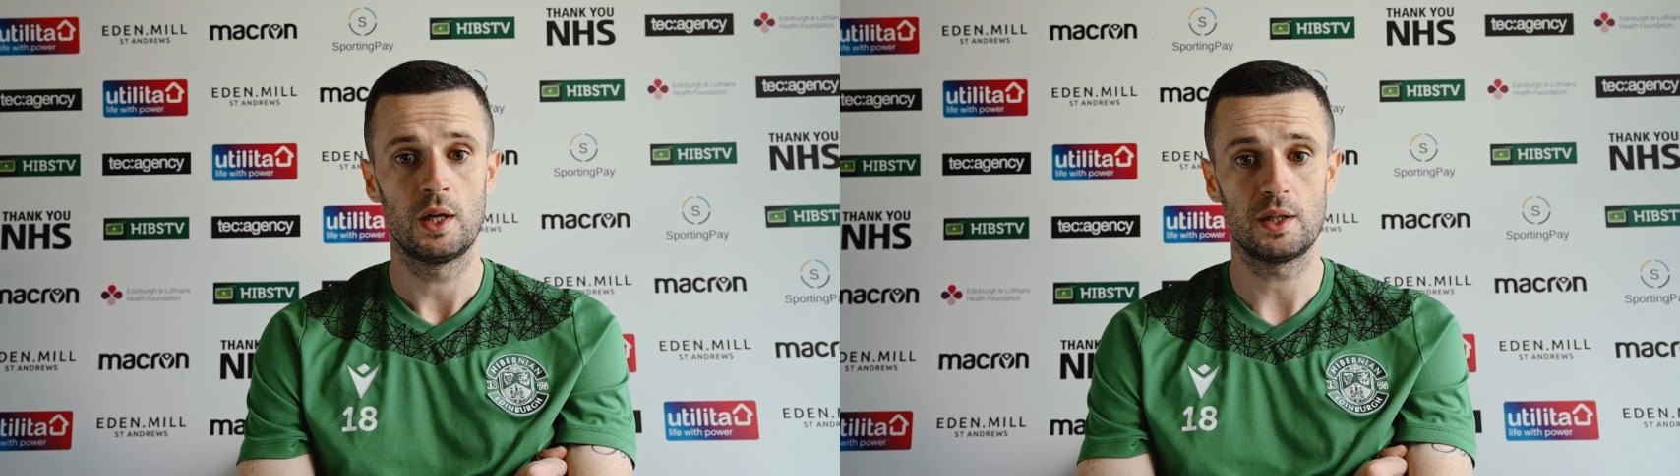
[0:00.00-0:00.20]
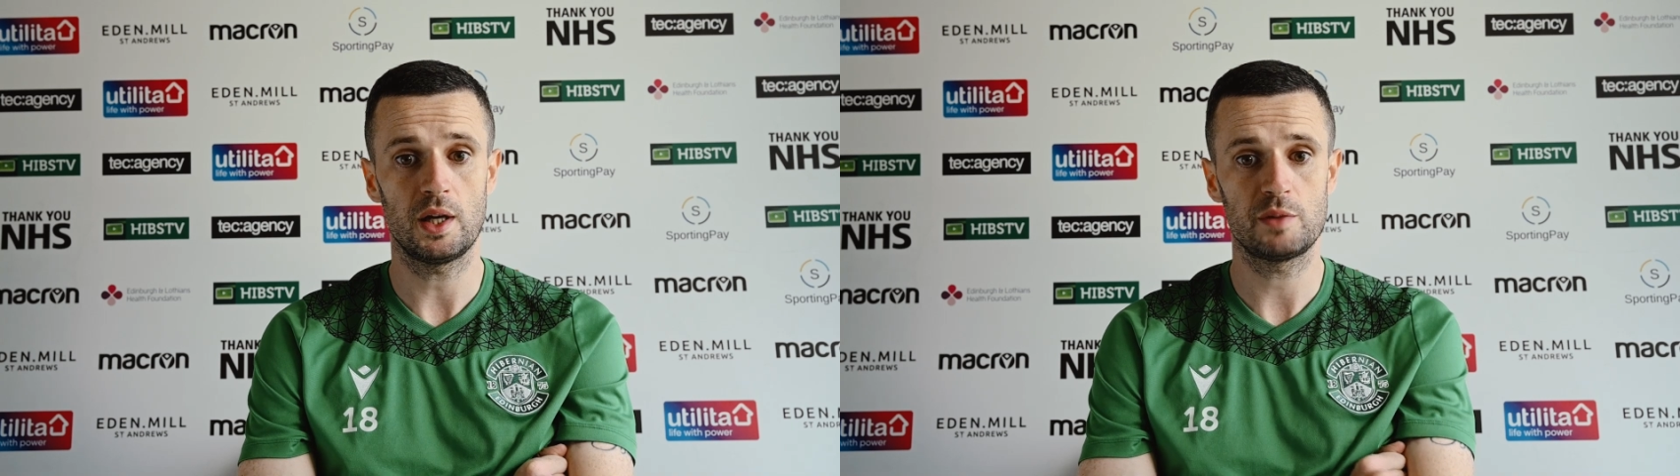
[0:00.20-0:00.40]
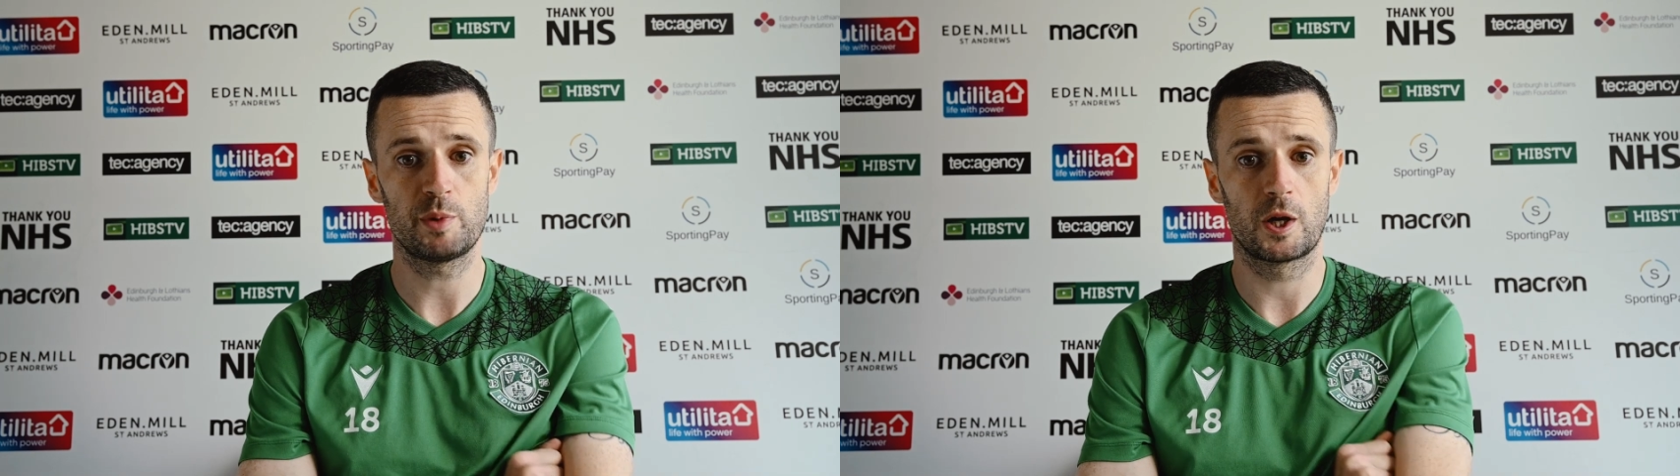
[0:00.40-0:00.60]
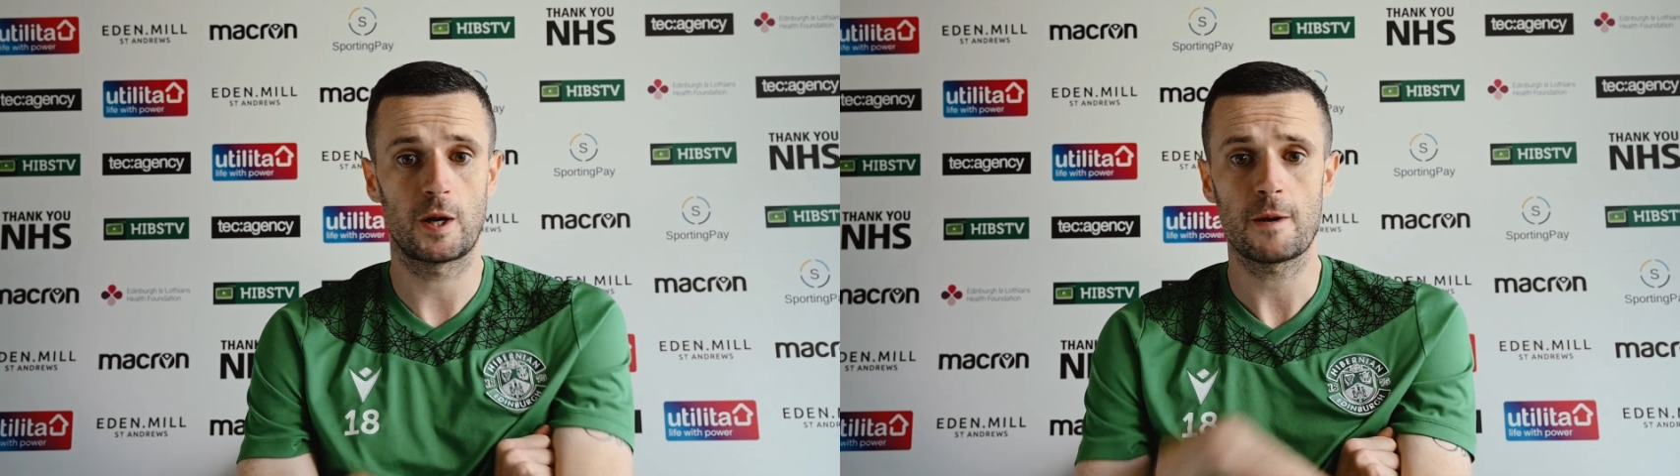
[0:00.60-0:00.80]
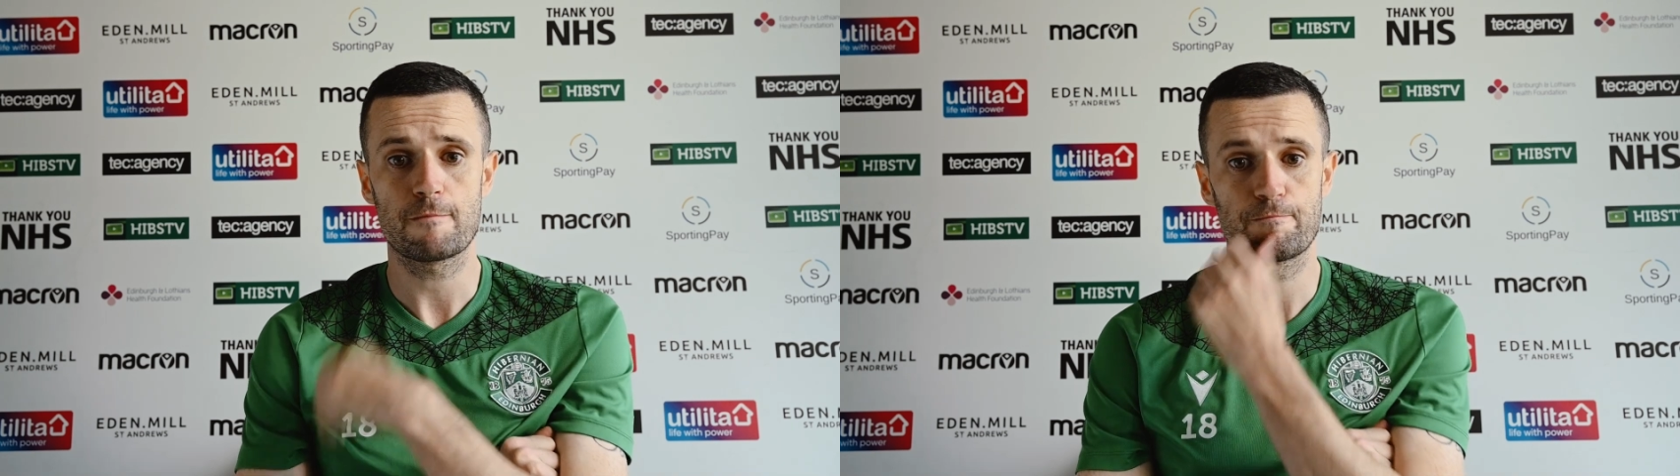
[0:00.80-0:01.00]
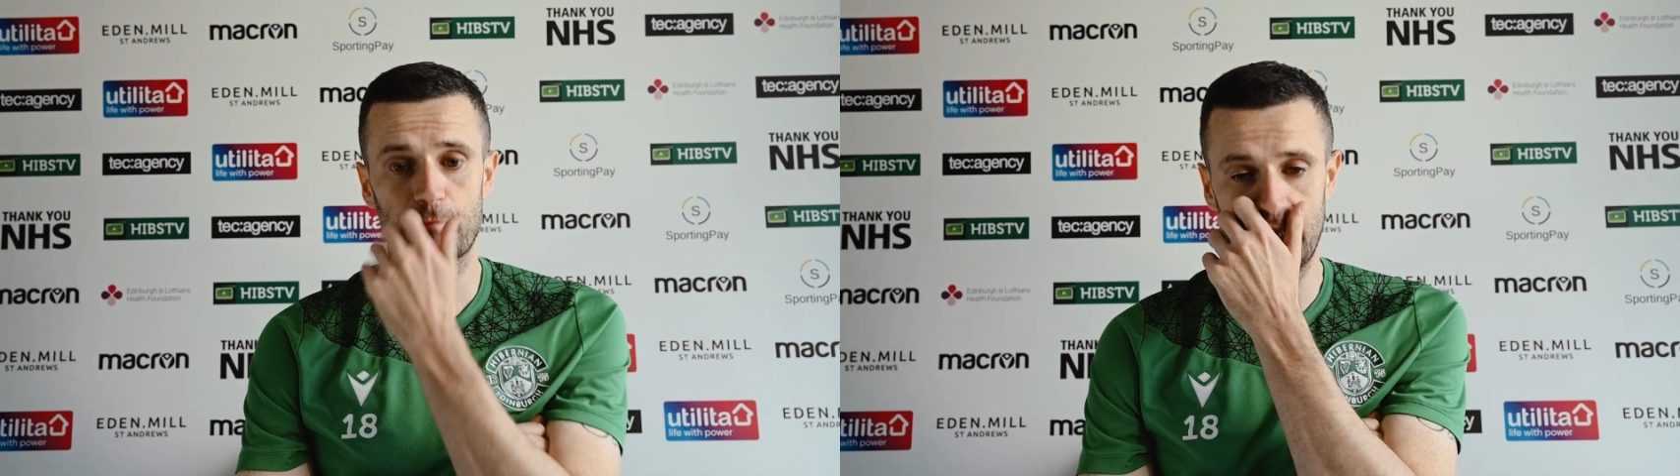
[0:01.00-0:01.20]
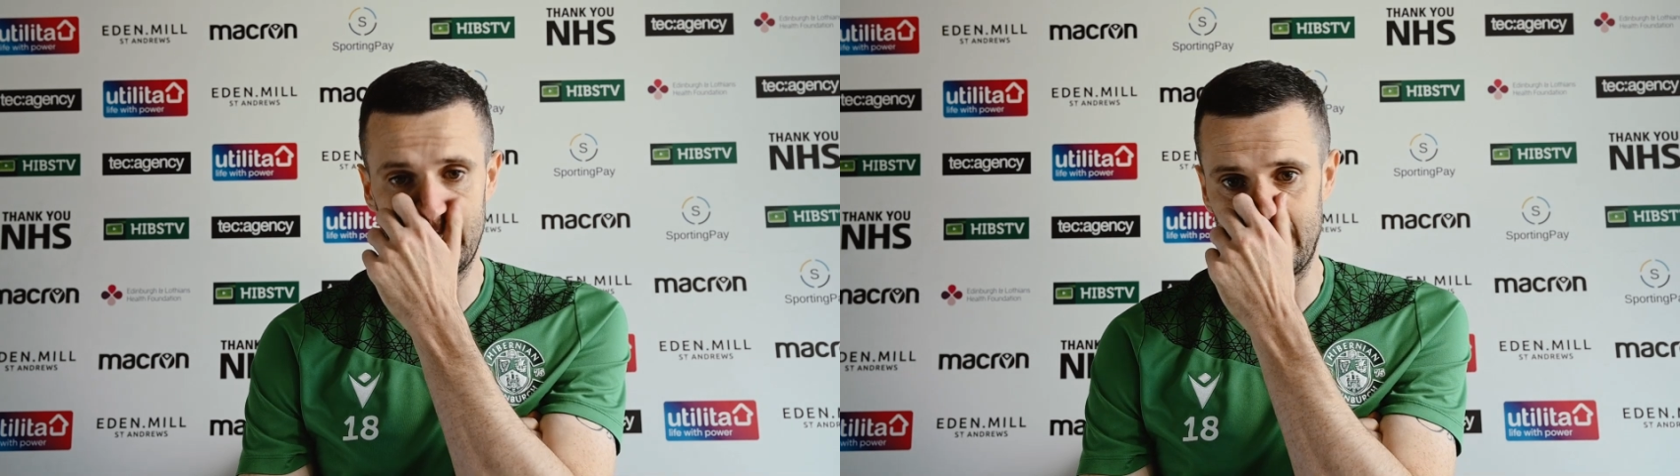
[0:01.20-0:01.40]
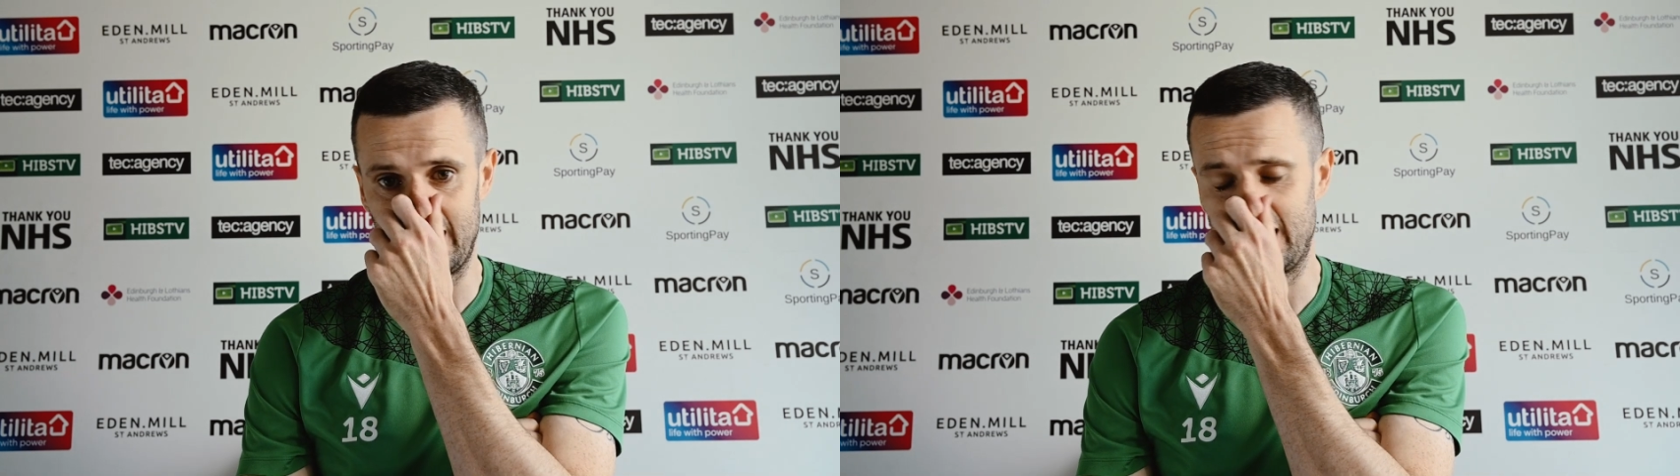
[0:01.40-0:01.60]
Yeah, he's been
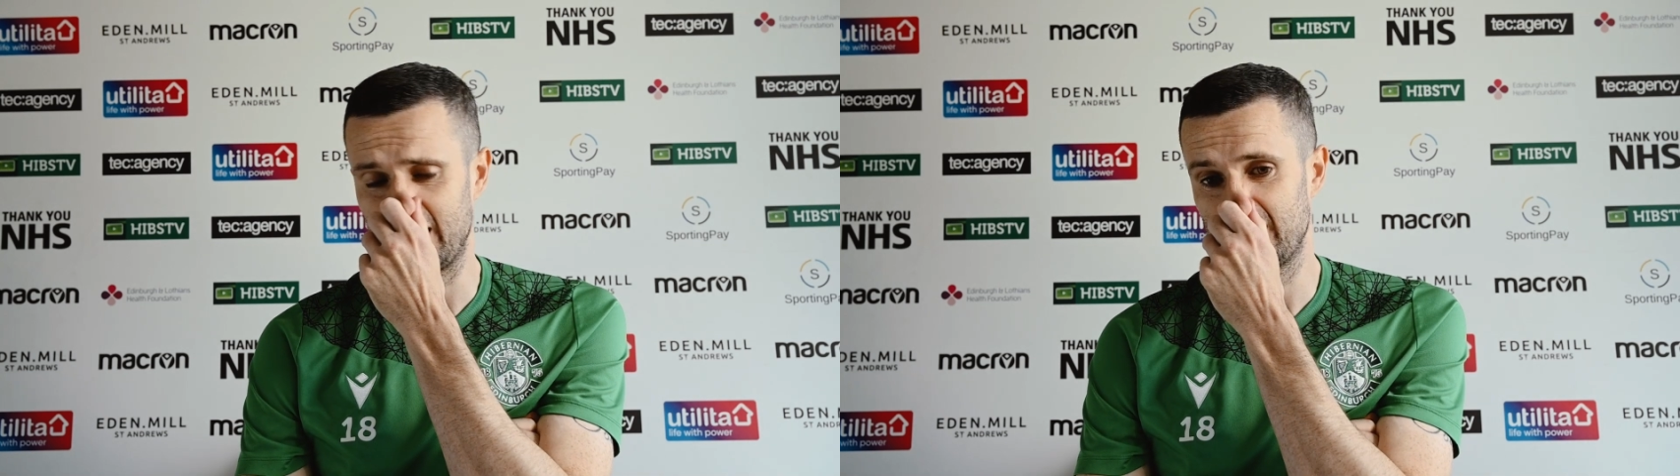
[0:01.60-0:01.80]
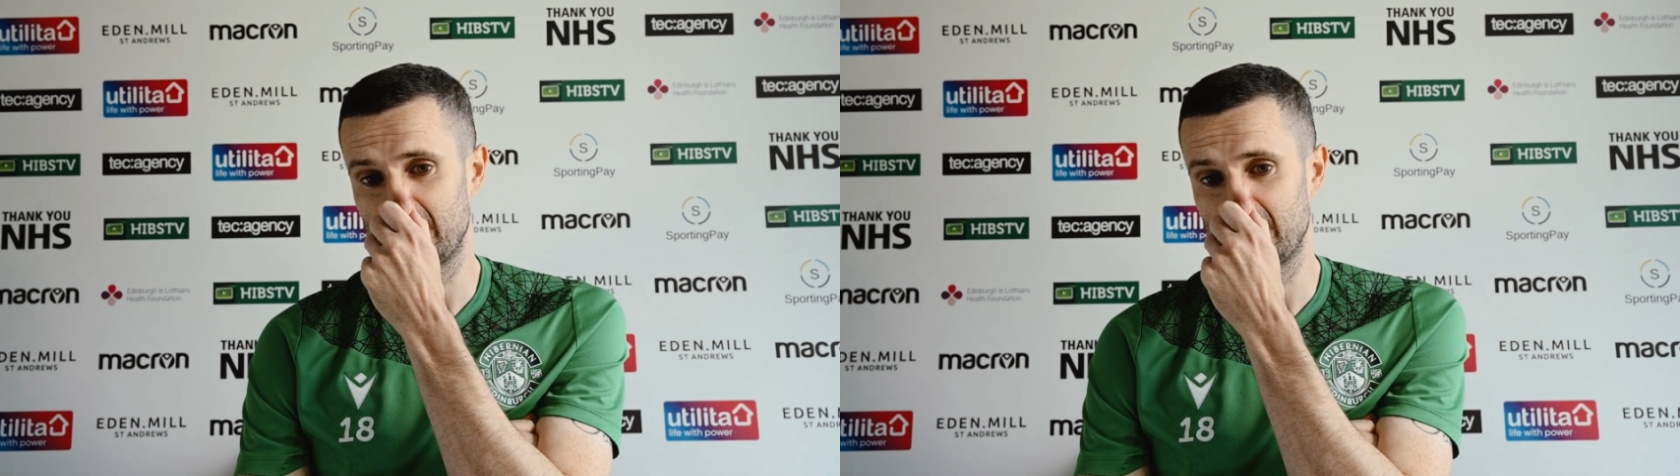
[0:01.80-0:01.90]
great.